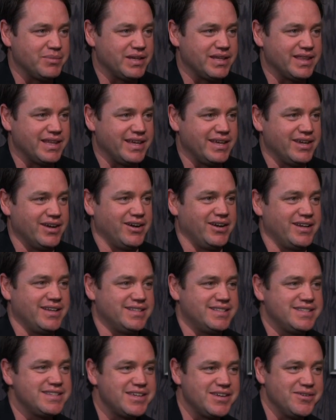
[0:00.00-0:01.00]
being the
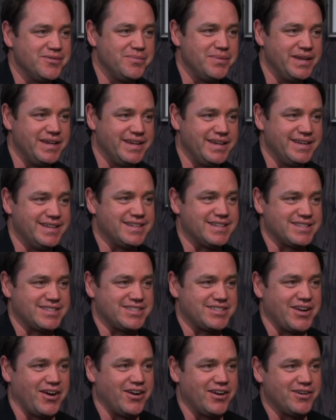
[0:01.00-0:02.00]
youngest QB to
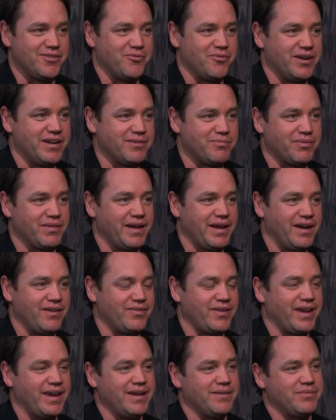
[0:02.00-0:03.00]
start and win a
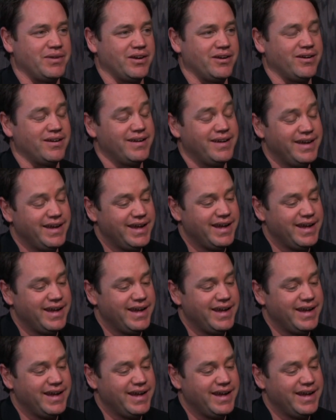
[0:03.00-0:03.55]
playoff game here.